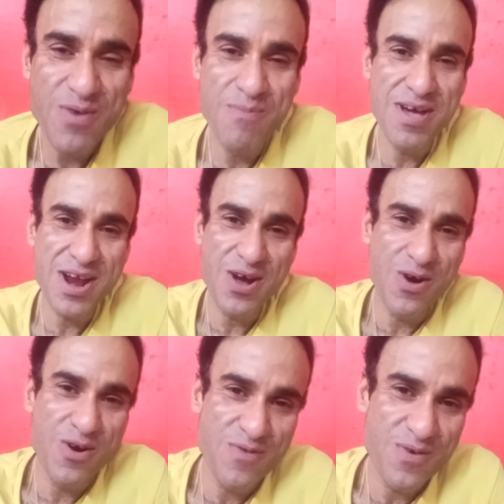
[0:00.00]
better
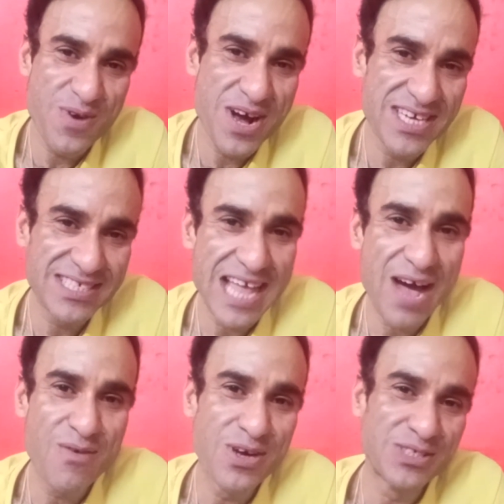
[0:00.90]
or for worse,
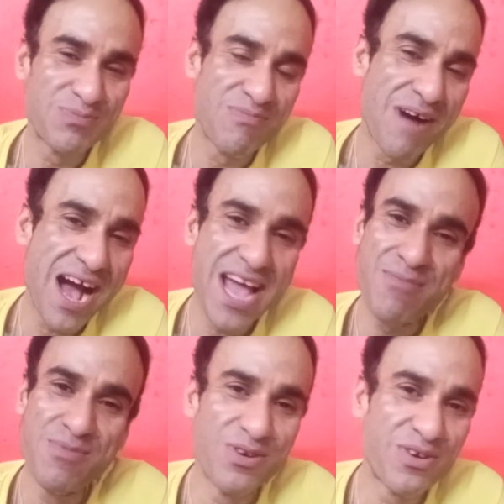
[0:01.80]
that was my
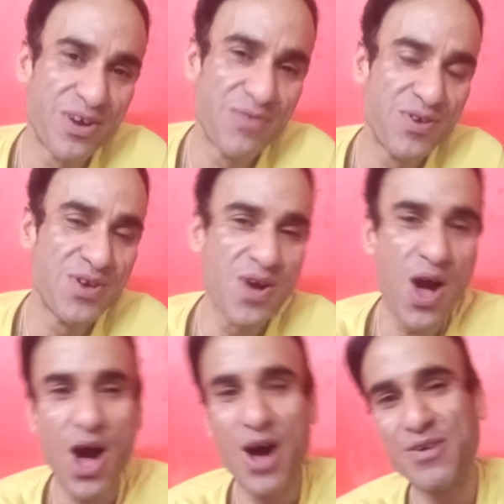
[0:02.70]
book review
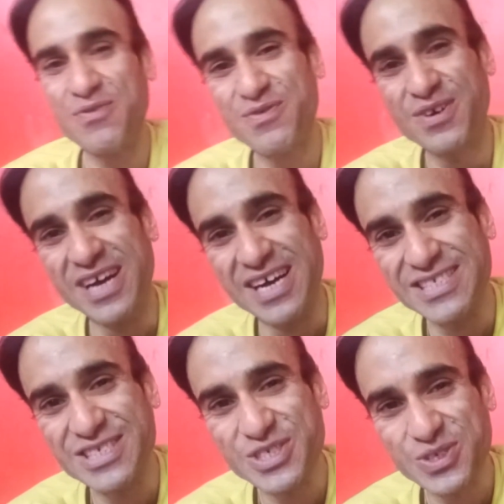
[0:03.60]
of
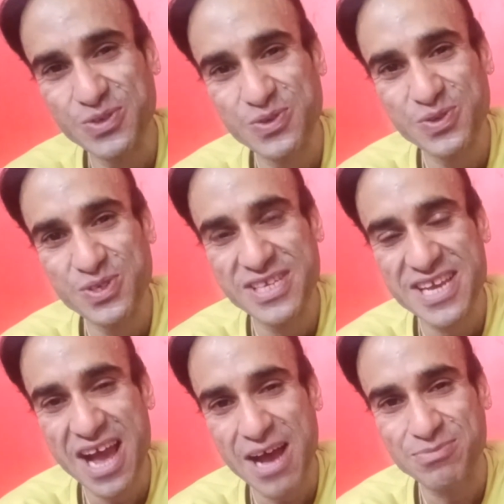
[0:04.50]
Jude, the
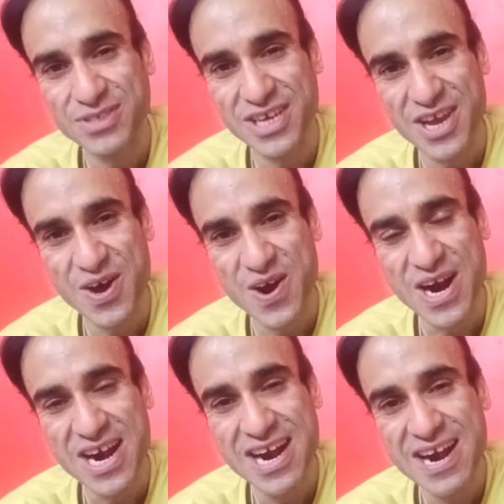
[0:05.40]

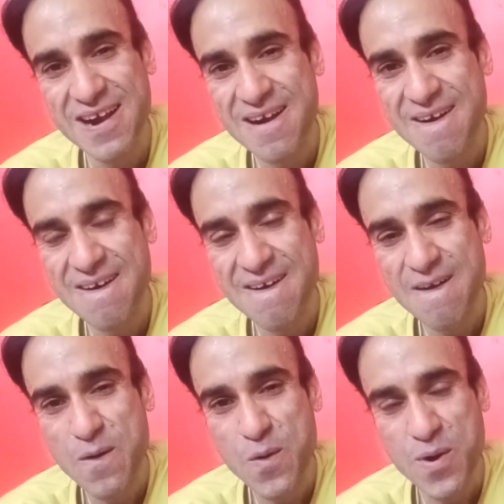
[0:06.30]
Obscure,
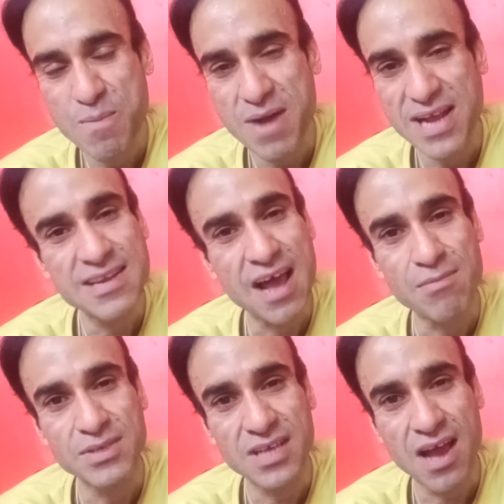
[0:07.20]
written by
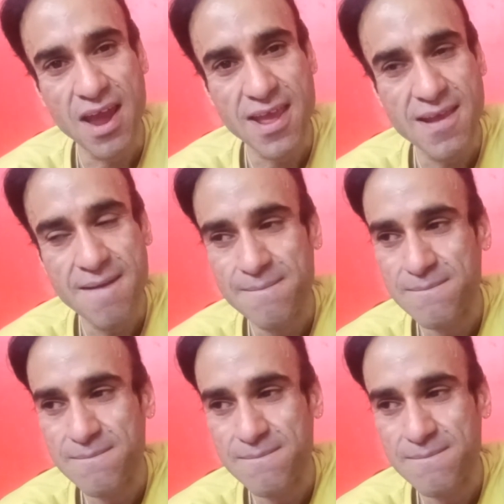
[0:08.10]
Thomas Hardy.